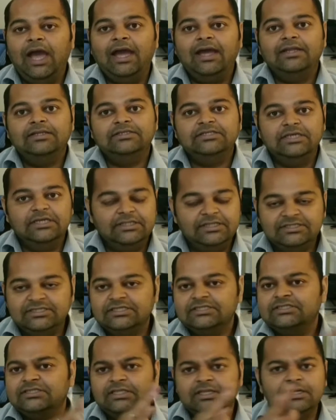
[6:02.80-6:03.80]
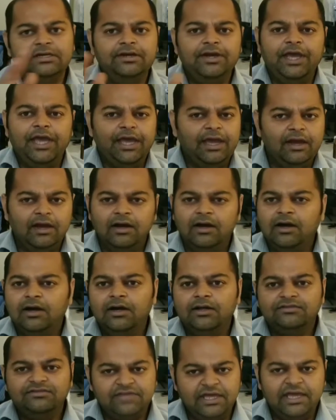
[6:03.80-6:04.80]
and this is the
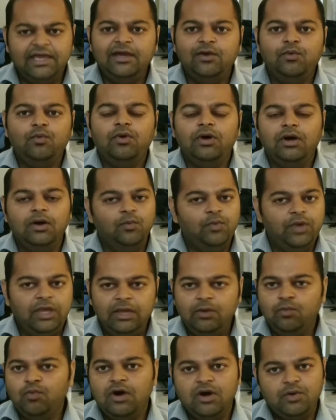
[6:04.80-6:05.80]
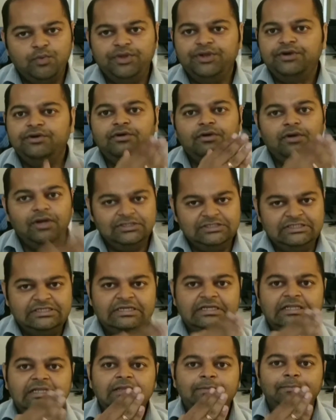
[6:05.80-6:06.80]
thing we work with
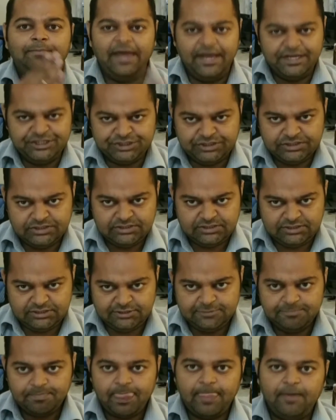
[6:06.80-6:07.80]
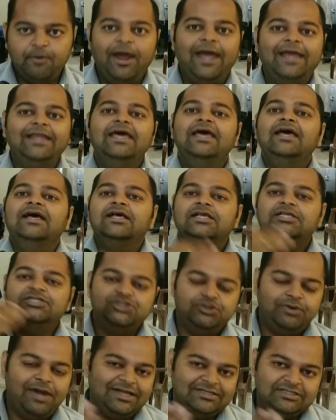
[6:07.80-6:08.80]
neurological patients, right?
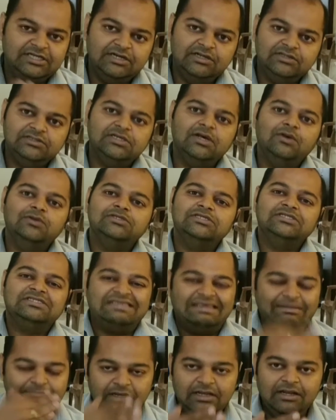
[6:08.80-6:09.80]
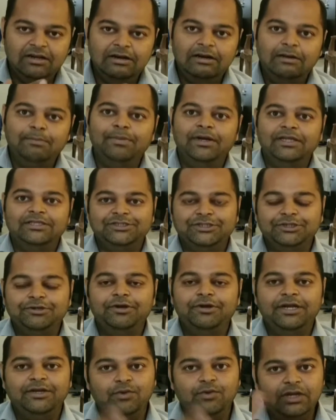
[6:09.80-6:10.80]
Director is also similar, but
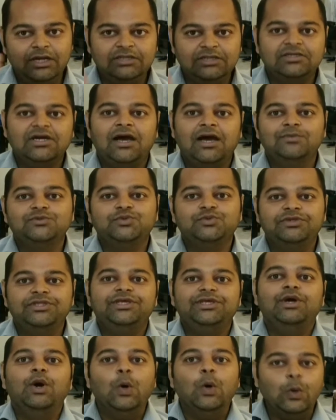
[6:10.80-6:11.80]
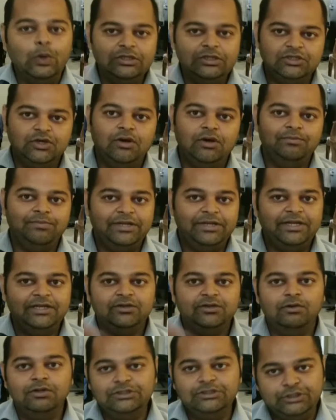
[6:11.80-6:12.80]
it comes with the old
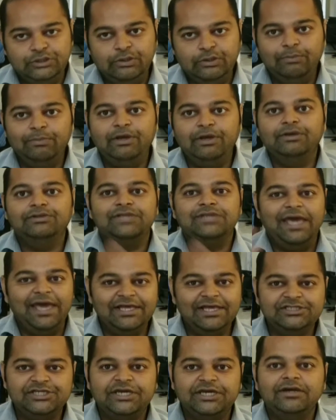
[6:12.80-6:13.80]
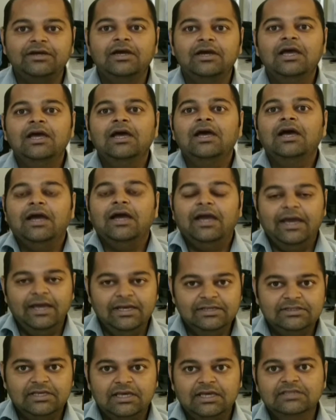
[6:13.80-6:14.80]
component also, because aging
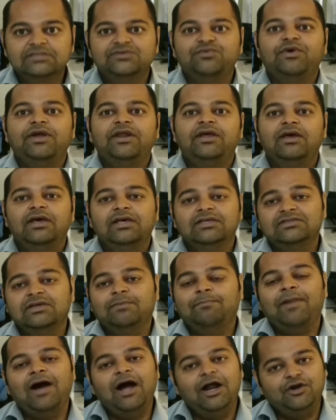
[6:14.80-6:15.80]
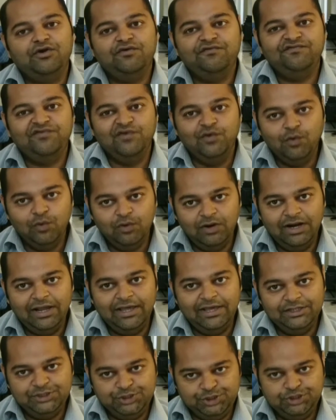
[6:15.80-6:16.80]
is a part of old
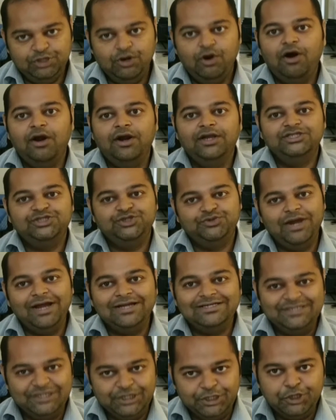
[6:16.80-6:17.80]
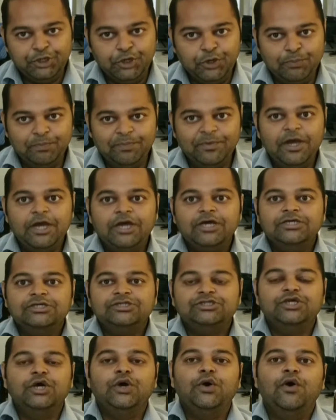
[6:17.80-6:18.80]
age or geriatric group.
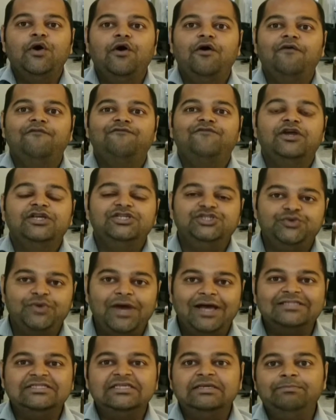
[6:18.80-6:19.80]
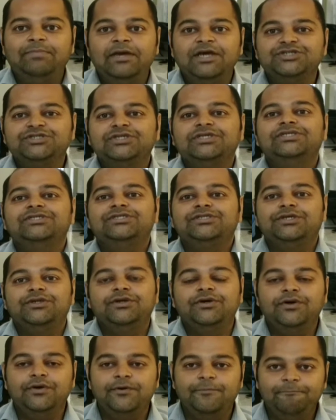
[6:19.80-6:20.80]
So for geriatric patients,
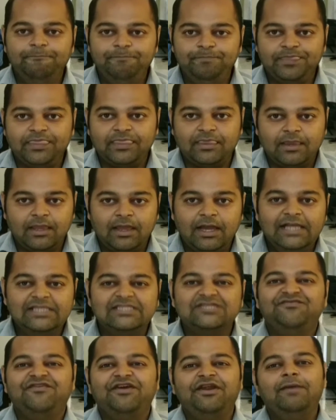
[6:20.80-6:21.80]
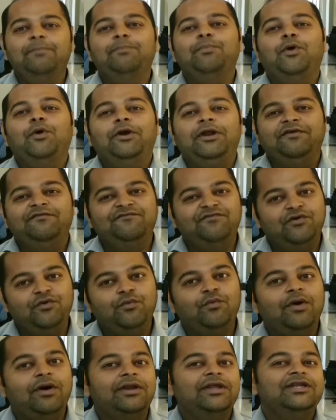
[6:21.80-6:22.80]
it's very important for
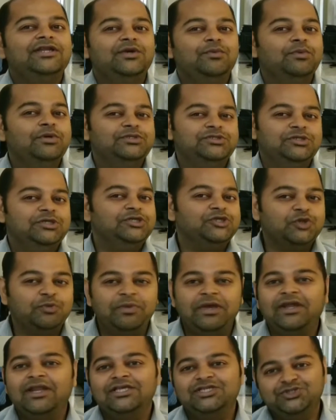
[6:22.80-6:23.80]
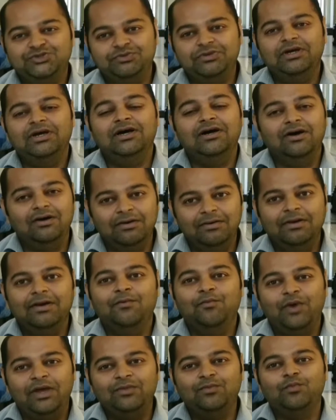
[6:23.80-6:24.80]
one individual to get
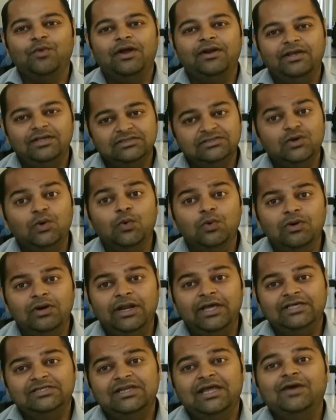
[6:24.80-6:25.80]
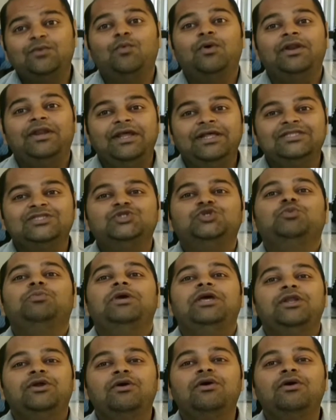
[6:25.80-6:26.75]
when one is old age, like one needs to be